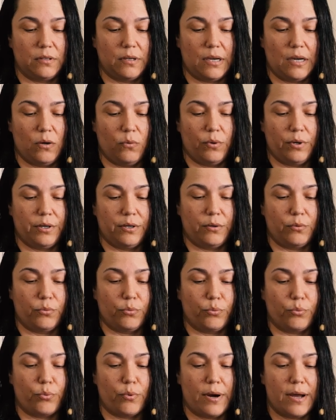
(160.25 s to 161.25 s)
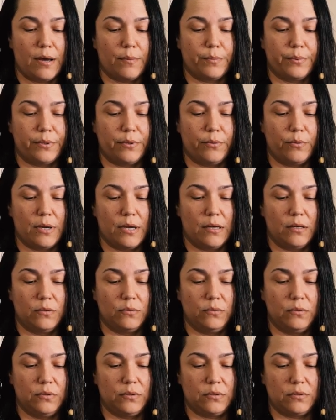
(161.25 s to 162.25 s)
and we're going to wrap it
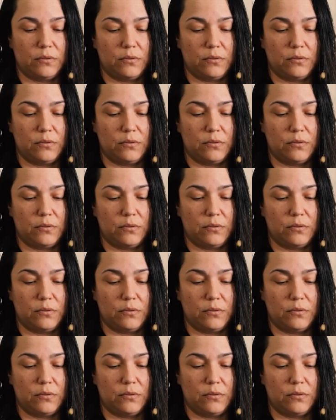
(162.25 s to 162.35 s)
around.